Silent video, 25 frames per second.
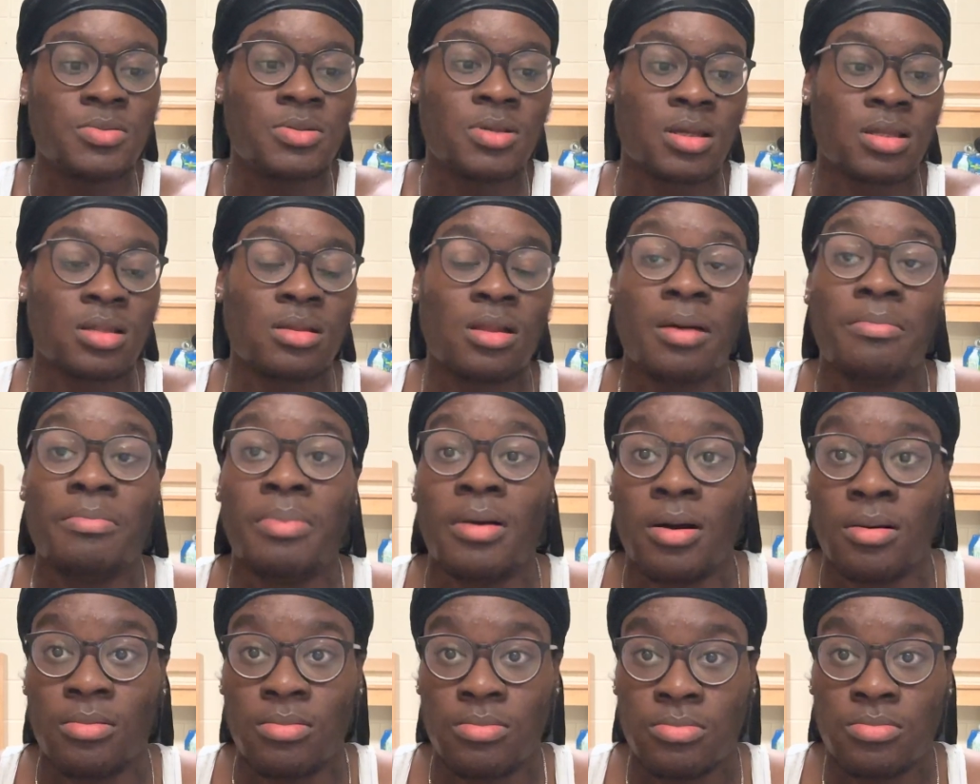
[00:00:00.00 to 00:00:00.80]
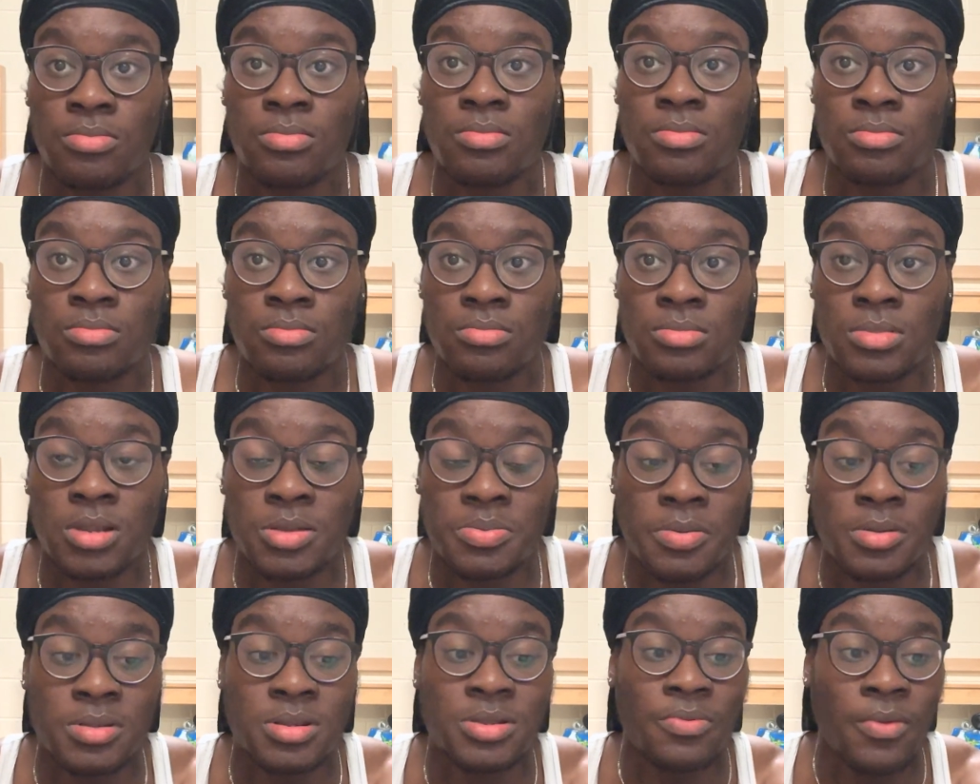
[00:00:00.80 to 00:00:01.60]
talked a lot about the
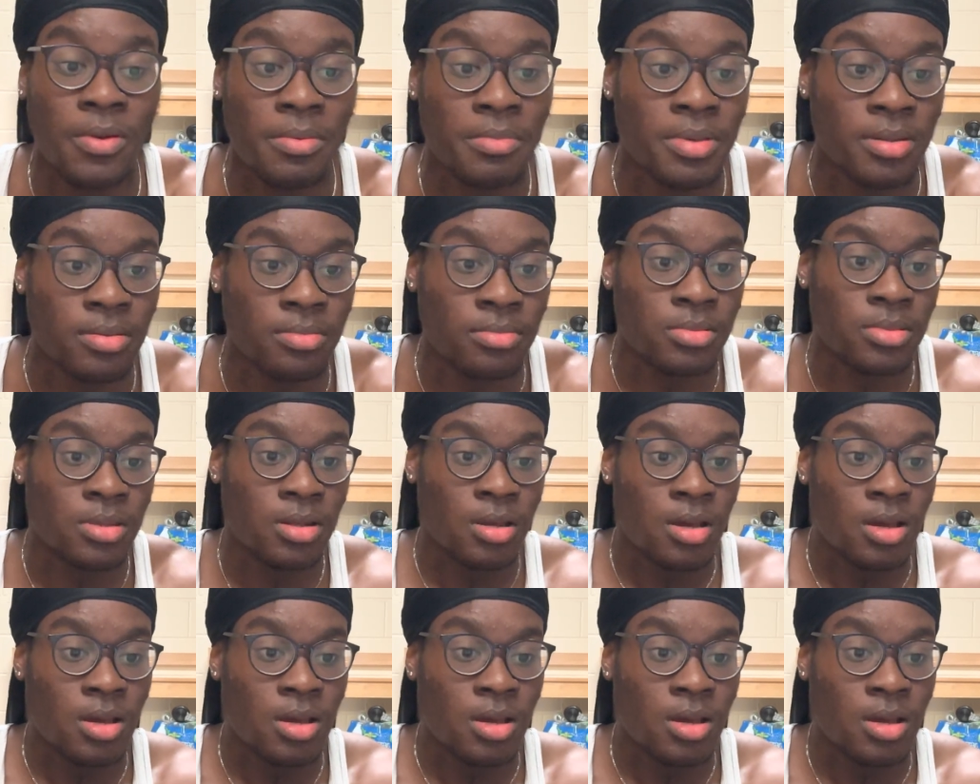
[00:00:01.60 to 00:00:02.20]
experience of women,